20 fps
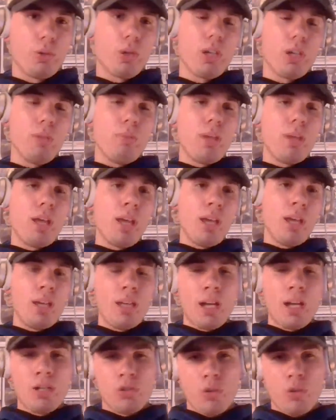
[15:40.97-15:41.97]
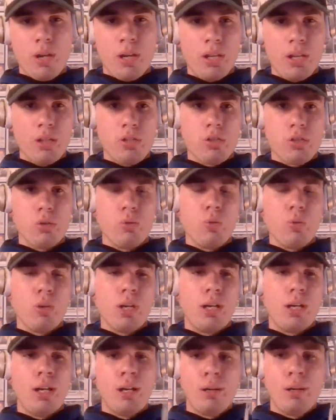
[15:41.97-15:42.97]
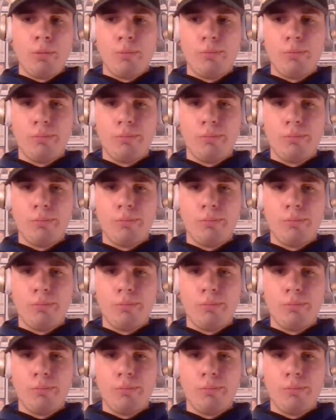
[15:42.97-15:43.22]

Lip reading: Green Bay, got traded to